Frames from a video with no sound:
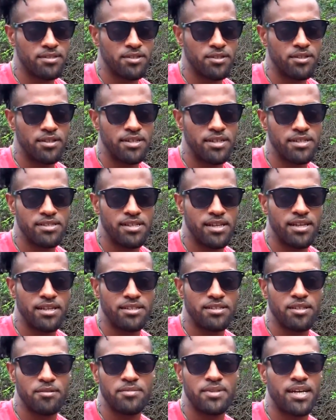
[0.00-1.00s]
So, and it's
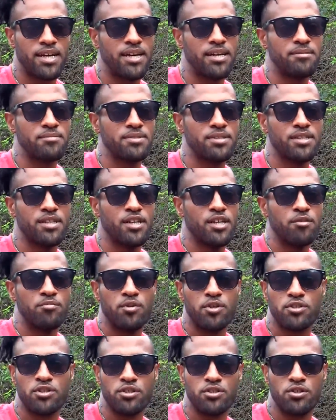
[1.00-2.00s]
like sometimes
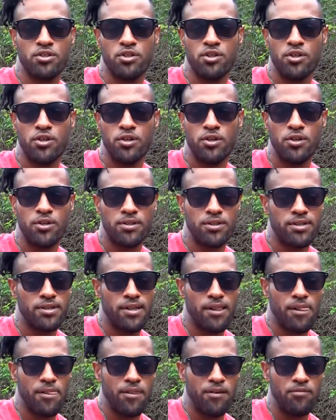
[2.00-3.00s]
books are so old,
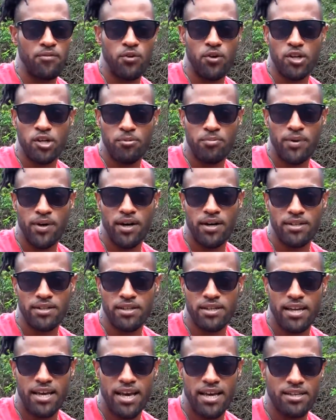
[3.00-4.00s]
they're falling apart.
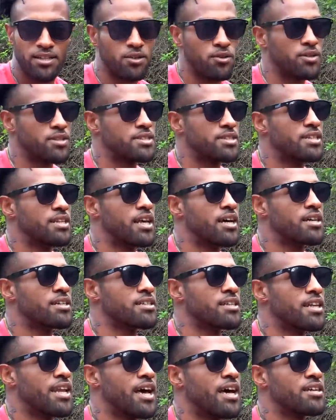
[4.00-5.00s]
You la lost your la
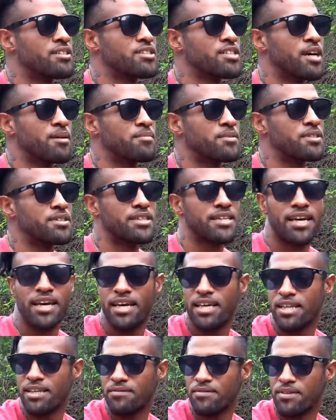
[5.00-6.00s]
last chapter. You
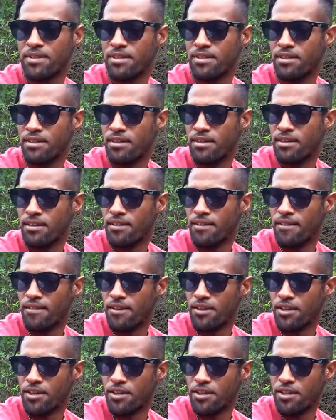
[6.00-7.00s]
can't even,
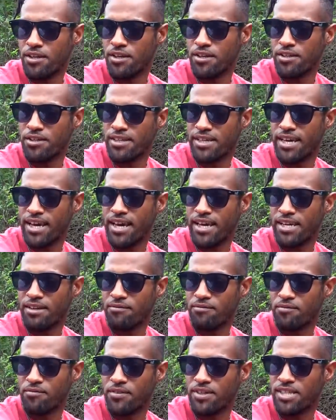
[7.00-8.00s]
you know, you can't
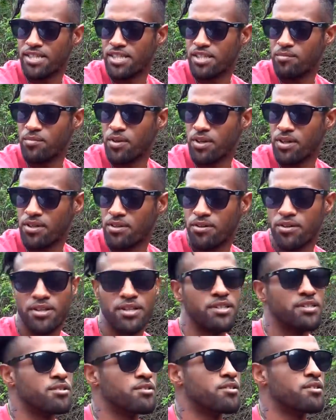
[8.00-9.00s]
even finish the book, or
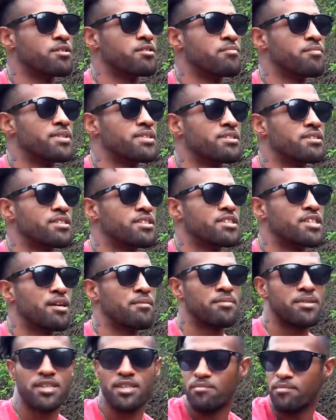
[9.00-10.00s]
mm-hmm. it's, it's missing a
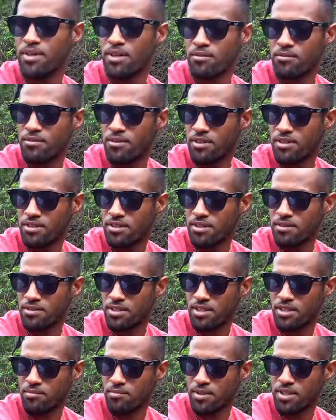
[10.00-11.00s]
chapter in the middle, or so
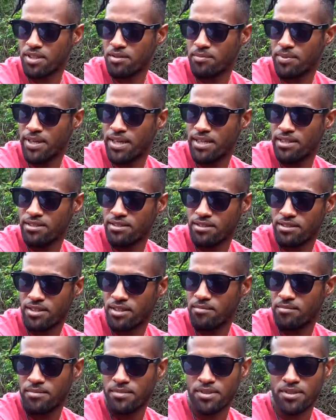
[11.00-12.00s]
just a bunch of pages or
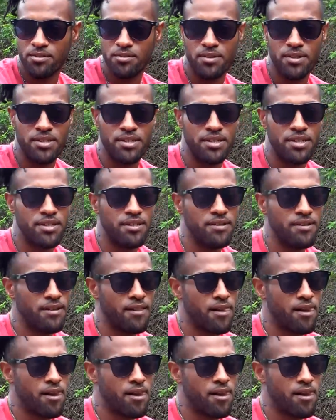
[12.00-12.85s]
something that's going, mm-hmm. you know.